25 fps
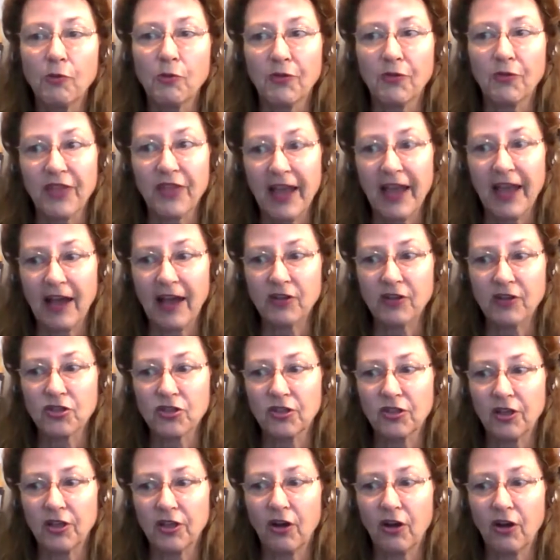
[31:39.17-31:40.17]
where they
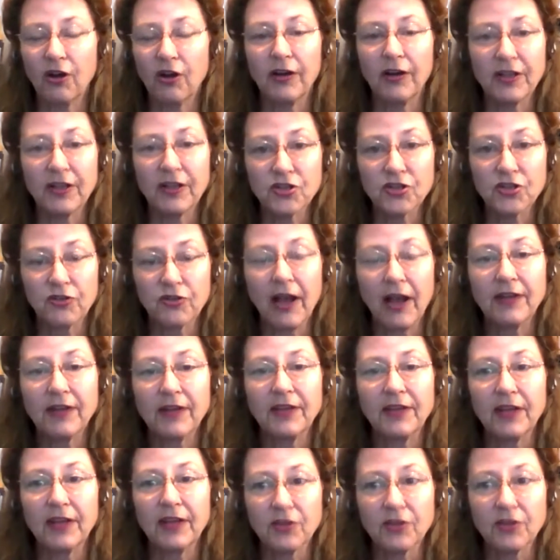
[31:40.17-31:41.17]
actually are
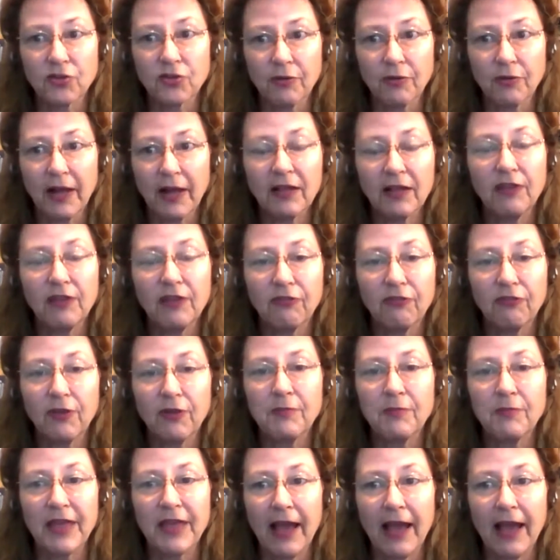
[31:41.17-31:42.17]
extracting it directly from
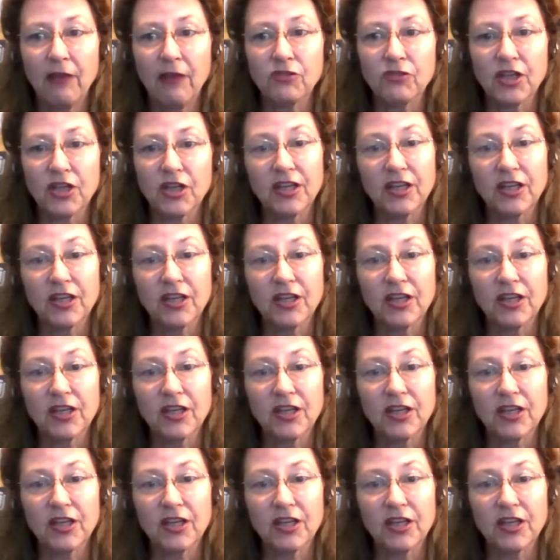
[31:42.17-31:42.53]
the algae,